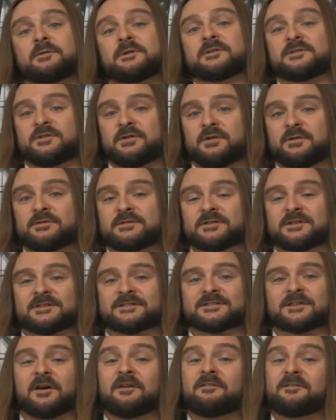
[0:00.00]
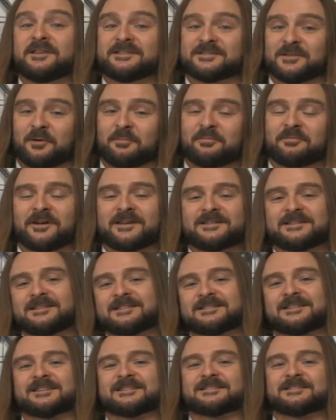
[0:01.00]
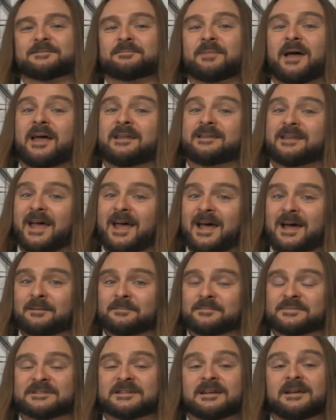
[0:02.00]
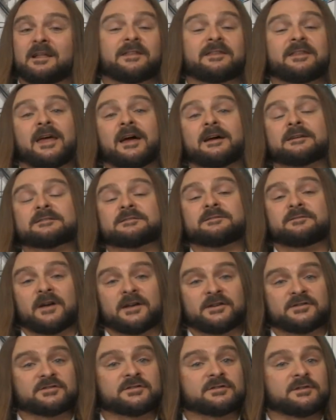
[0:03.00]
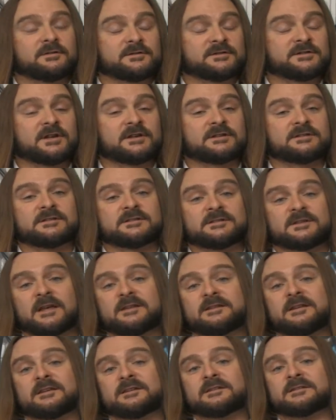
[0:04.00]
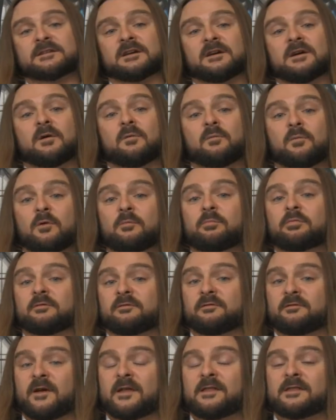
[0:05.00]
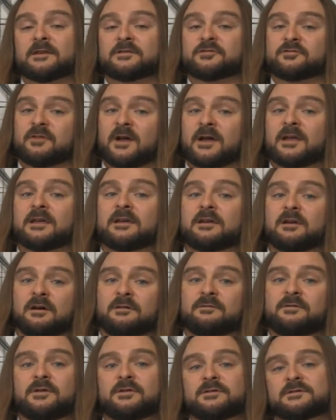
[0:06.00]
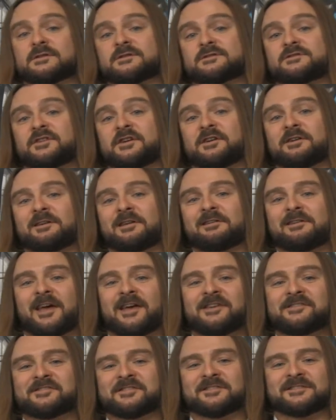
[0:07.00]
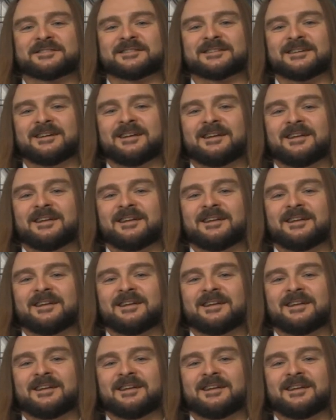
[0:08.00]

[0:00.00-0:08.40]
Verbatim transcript: to its users of its operating system and apps that the activation of certain settings will prevent the tracking of users' geolocations.